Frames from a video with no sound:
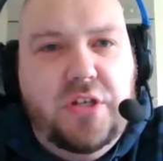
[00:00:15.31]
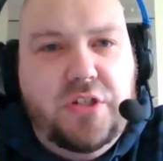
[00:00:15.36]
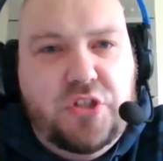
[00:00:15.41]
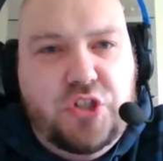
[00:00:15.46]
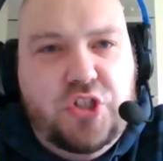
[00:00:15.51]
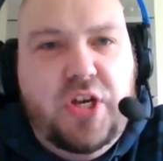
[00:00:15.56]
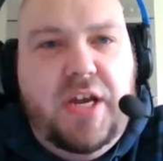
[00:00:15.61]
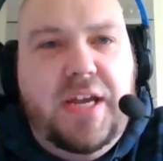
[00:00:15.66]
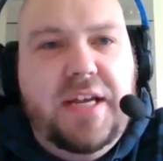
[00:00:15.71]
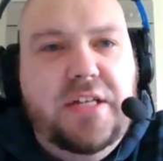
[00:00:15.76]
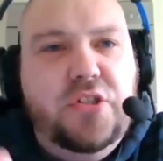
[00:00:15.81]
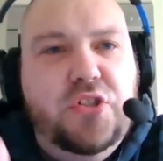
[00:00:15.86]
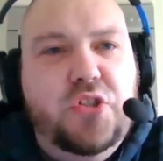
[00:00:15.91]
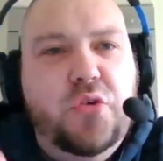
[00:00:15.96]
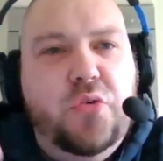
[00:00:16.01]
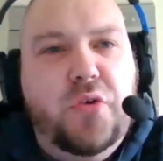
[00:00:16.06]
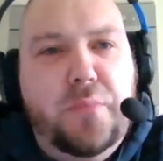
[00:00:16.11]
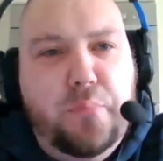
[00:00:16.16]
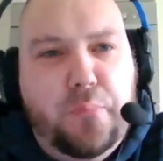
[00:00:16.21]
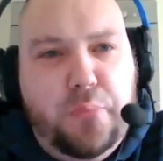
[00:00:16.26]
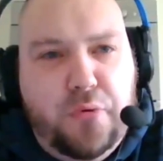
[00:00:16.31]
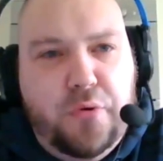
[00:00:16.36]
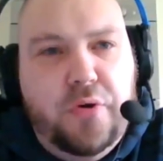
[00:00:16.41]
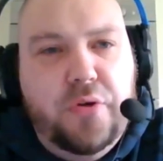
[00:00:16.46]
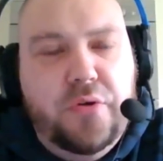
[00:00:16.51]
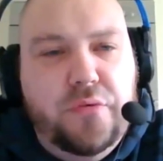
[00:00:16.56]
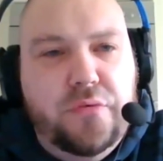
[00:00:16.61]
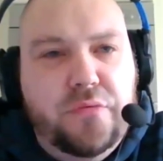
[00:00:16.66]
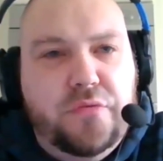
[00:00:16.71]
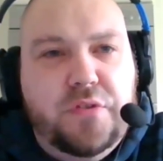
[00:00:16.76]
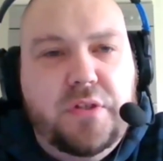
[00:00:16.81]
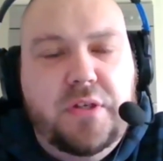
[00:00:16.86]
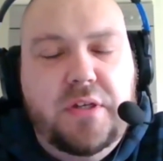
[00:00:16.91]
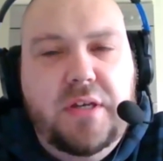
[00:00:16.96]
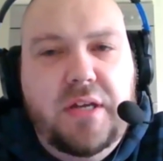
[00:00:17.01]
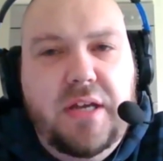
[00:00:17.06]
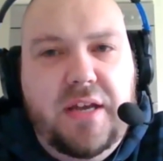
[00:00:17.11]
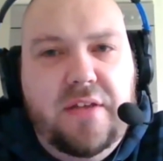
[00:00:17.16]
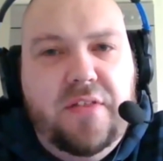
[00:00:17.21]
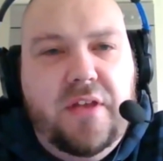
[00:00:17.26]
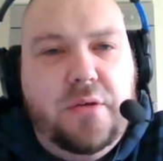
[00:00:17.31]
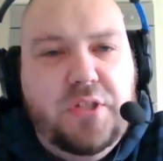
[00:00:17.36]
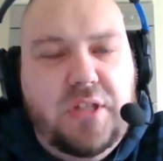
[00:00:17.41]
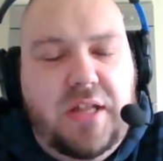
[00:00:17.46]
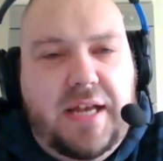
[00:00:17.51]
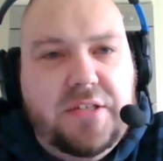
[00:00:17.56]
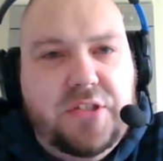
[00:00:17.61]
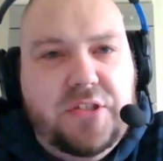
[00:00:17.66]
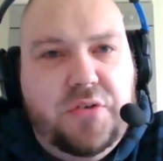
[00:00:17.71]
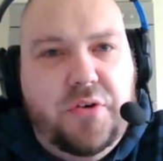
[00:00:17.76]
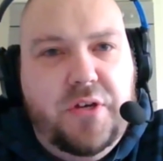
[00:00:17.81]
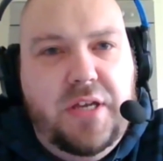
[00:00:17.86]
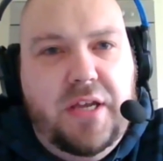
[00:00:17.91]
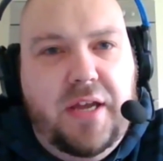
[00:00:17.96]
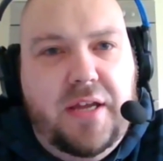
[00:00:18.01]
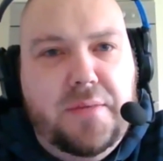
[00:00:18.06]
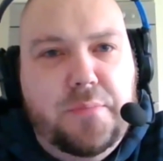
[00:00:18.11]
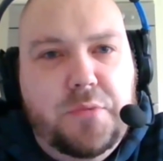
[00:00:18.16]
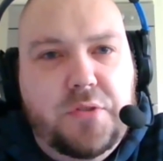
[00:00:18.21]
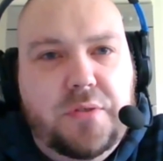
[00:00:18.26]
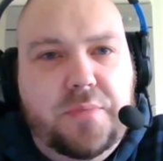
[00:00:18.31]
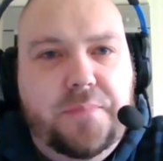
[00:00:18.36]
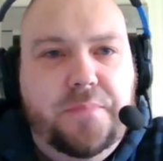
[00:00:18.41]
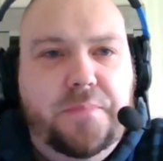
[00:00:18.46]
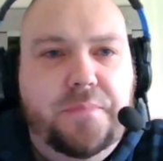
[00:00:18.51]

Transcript: has, changed or improved in those last three games?